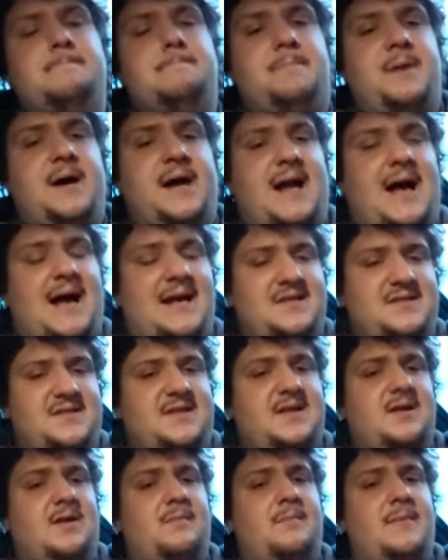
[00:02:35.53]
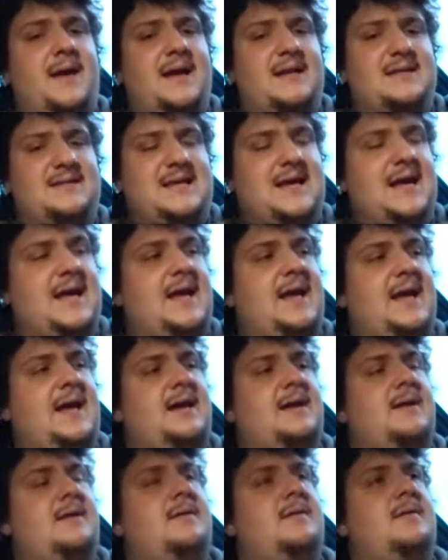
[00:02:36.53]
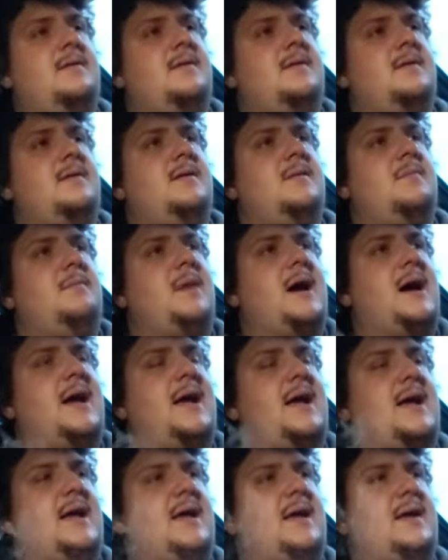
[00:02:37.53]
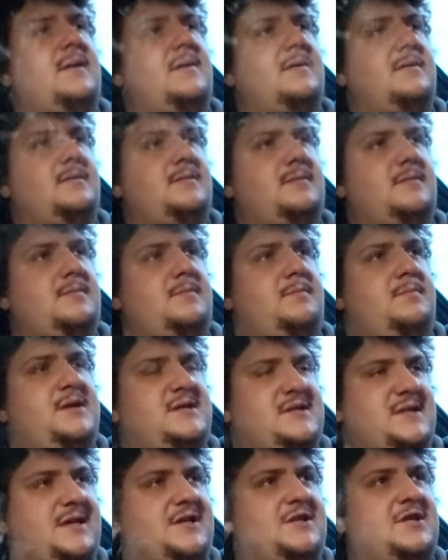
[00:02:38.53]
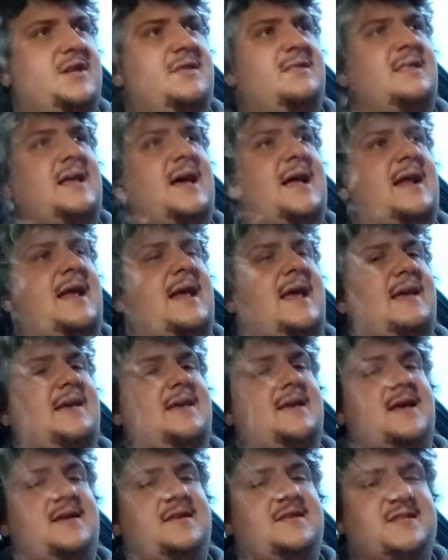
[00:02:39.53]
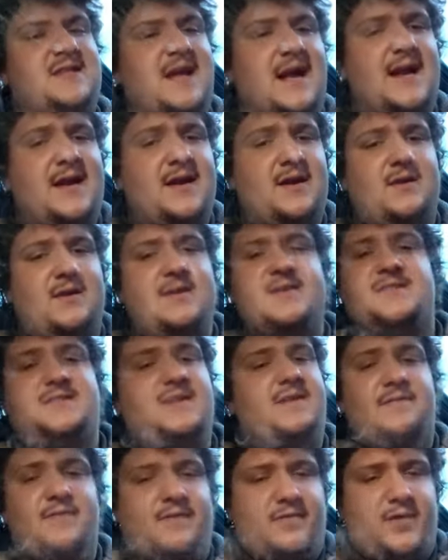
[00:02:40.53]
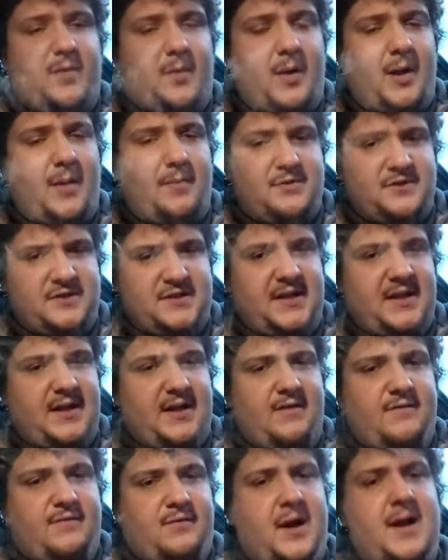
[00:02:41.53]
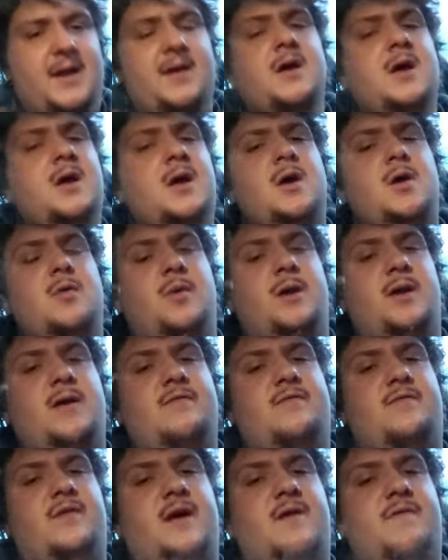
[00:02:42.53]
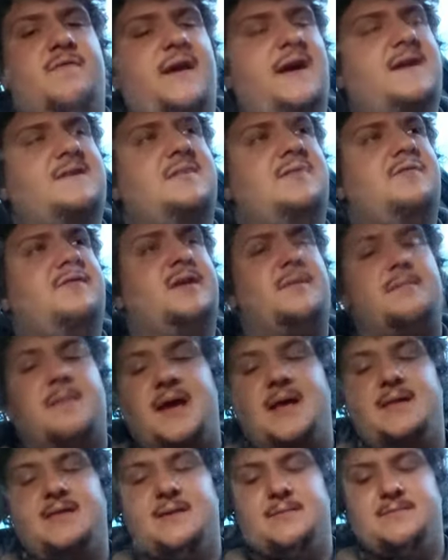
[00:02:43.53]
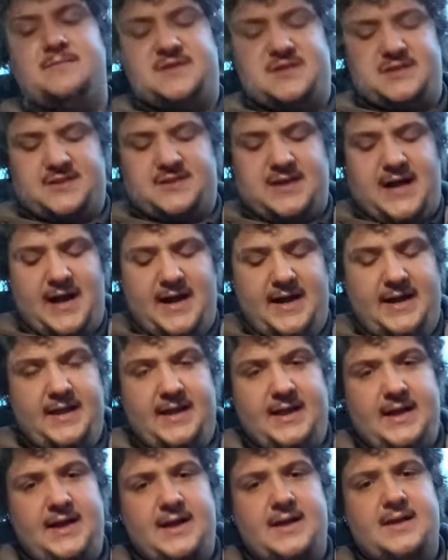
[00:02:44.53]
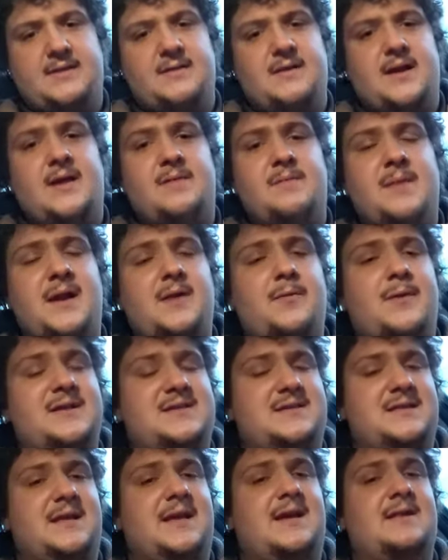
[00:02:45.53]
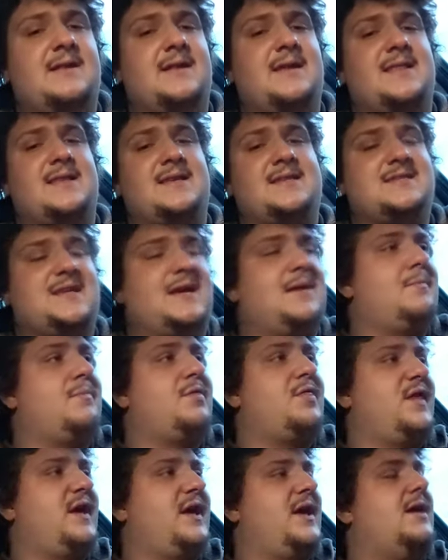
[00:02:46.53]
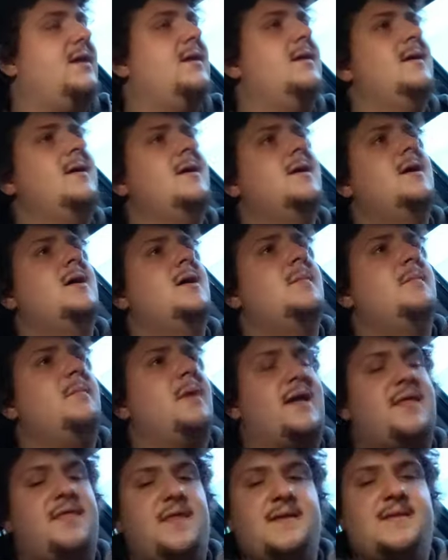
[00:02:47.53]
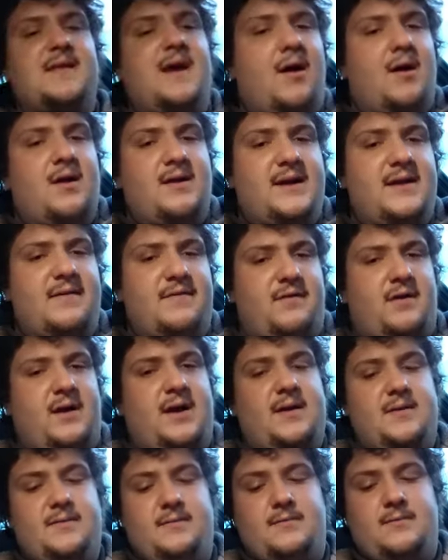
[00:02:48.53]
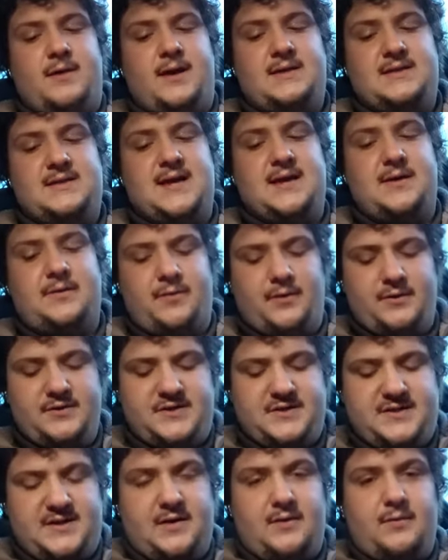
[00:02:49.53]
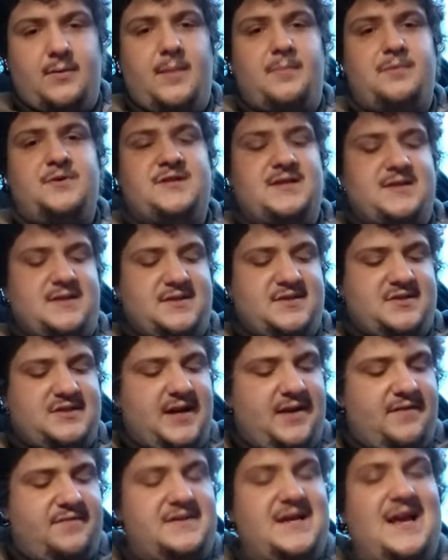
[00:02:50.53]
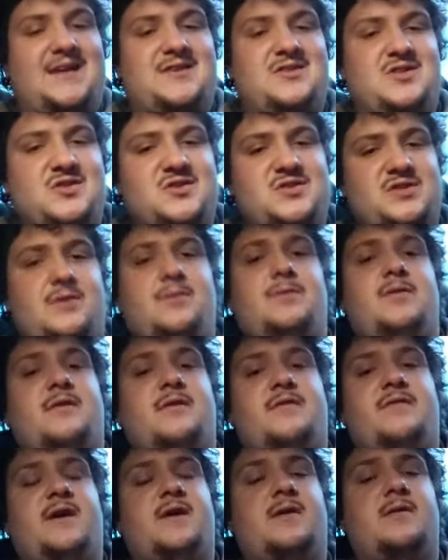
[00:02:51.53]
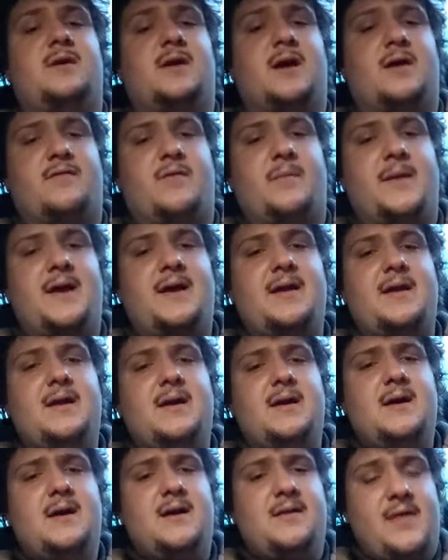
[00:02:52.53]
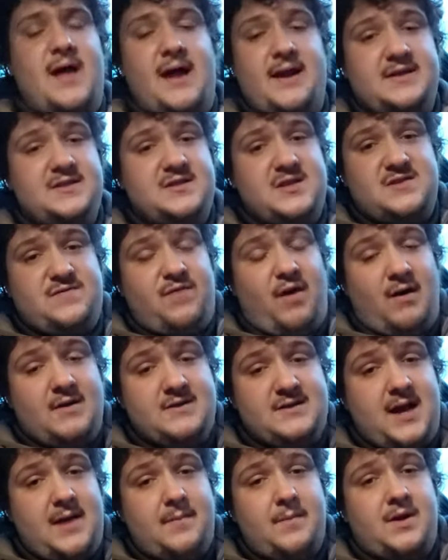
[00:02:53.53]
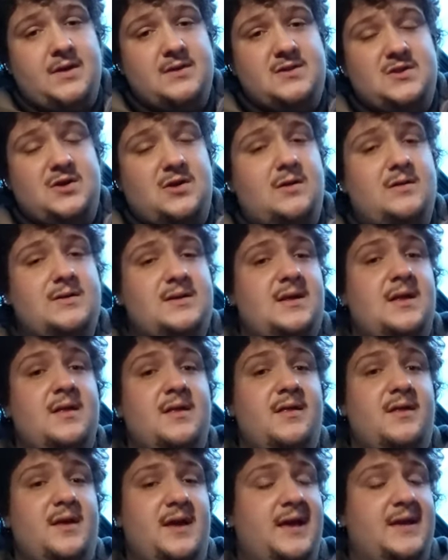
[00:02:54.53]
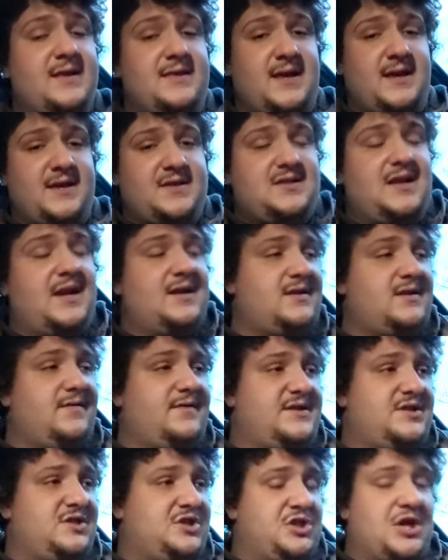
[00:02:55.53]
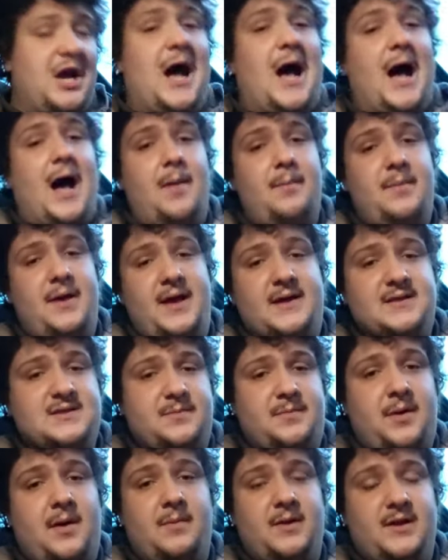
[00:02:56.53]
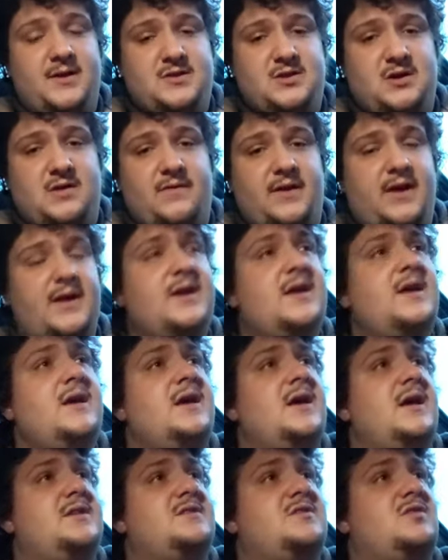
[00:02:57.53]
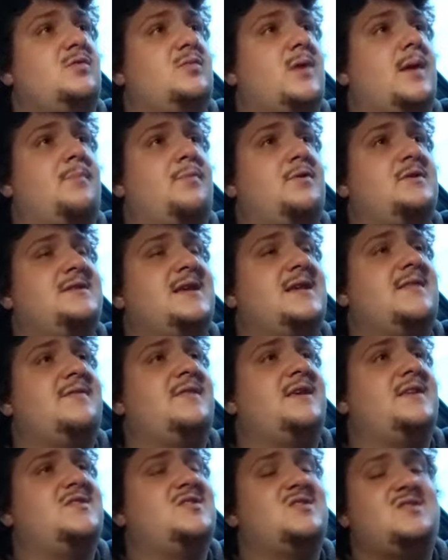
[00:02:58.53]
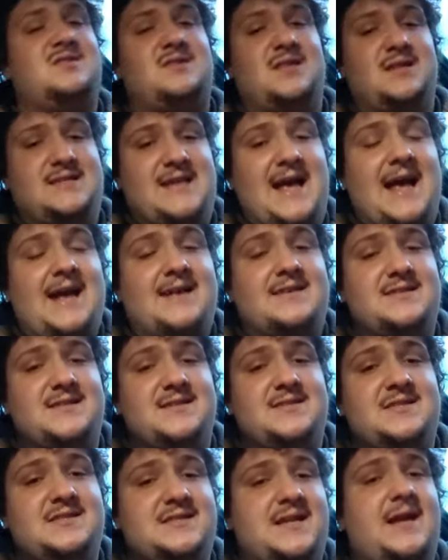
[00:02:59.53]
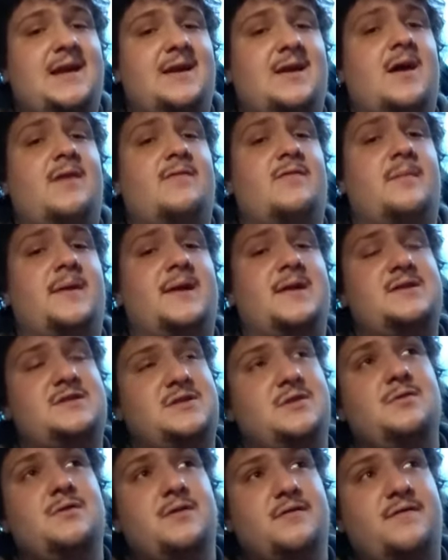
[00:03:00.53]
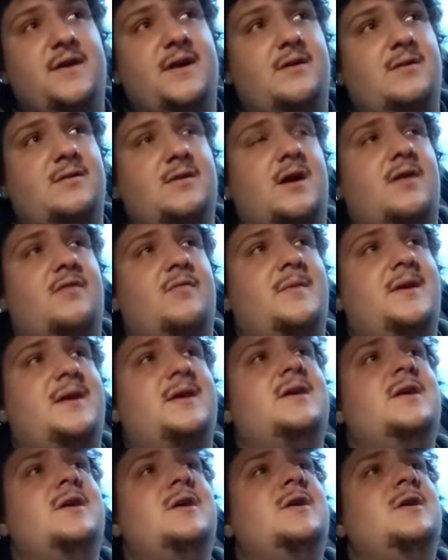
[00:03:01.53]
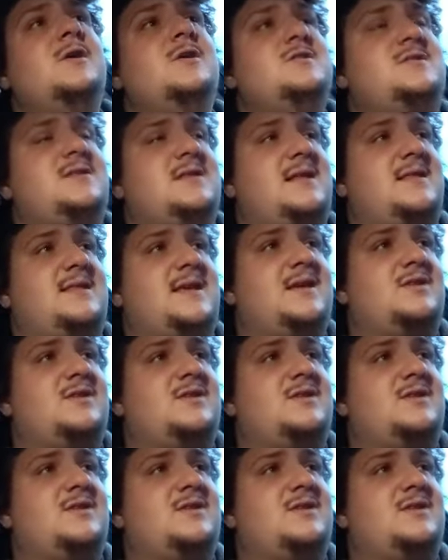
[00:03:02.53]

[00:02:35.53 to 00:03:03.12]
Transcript: But I still maintain my position that a senator is different from a representative, right? We've effectively made them societally and in many ways legally the same thing, but I think they are different. Right, Ted Cruz is there to represent the state of Texas to the federal government. That is, as far as I'm concerned, the extent of his job as a public servant, is to represent the Texas state government to the federal government so that